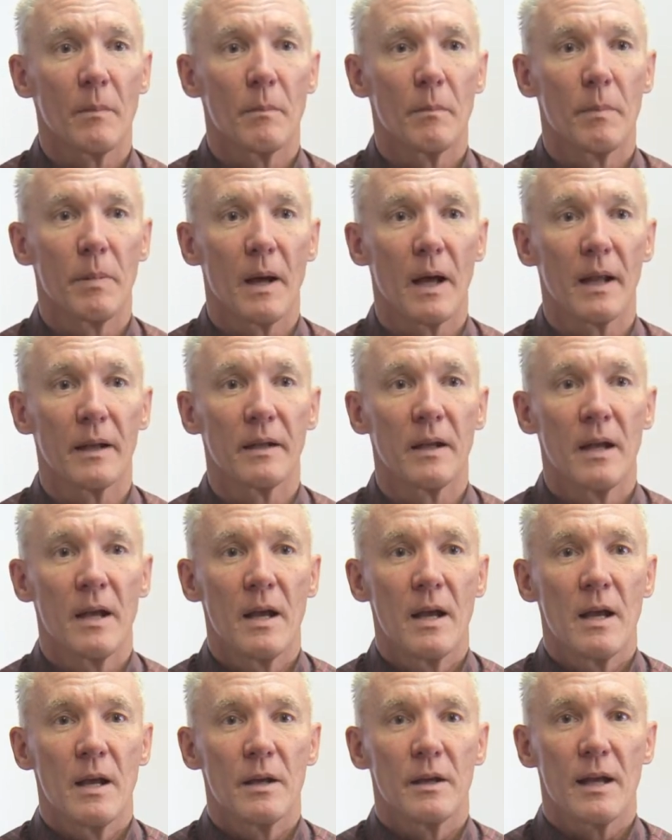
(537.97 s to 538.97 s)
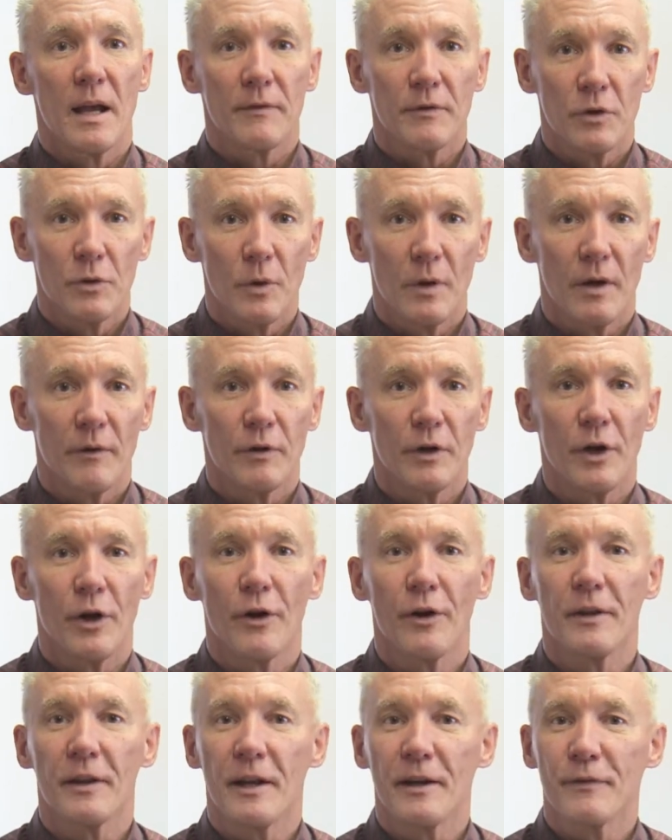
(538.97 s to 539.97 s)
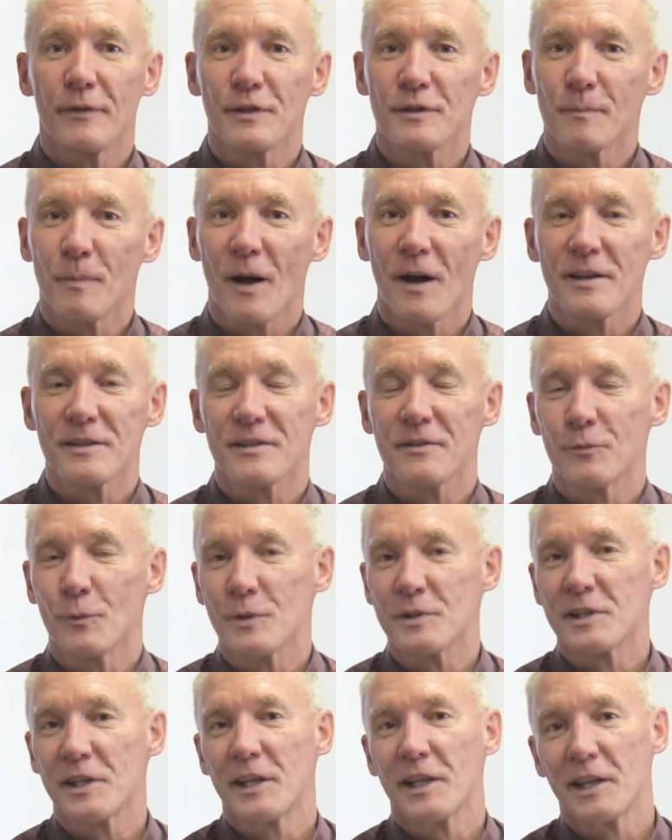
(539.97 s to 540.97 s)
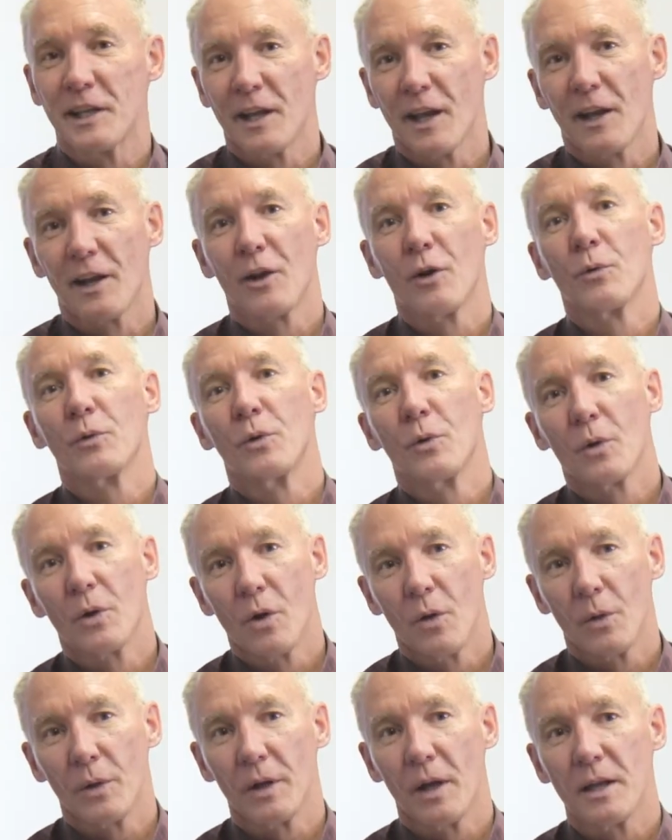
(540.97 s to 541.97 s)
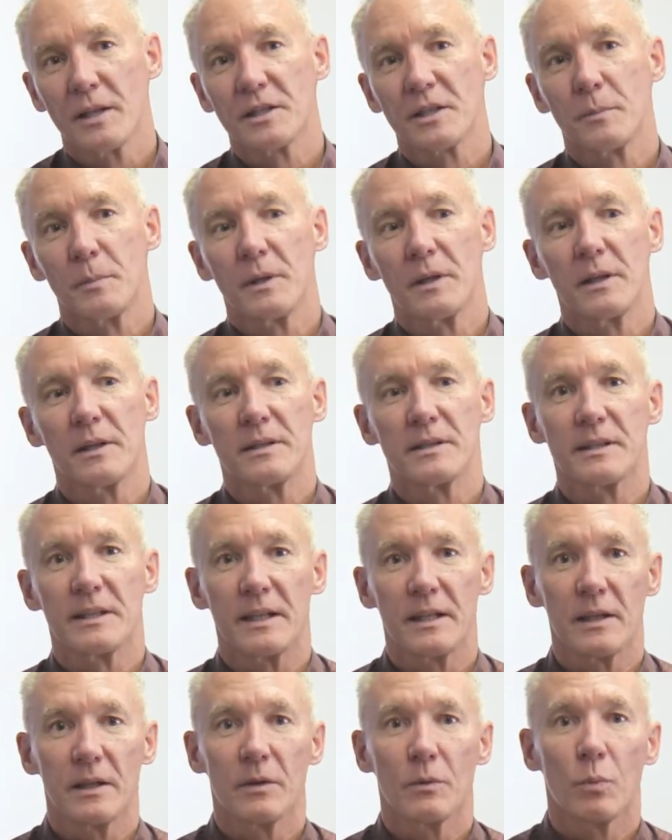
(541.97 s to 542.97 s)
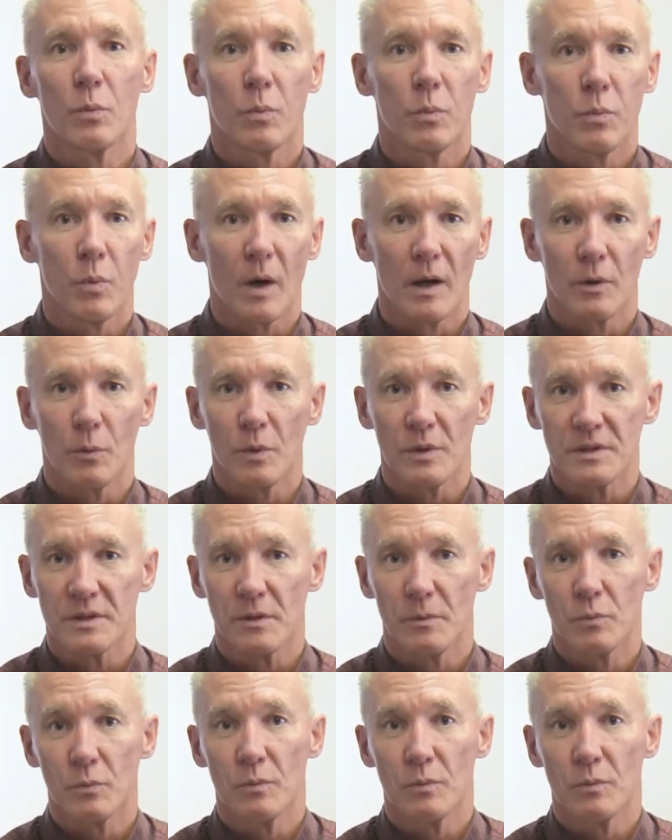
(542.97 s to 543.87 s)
but you have to do it every year, and then if it's positive, once again, you got to go do a colonoscopy to see what it was that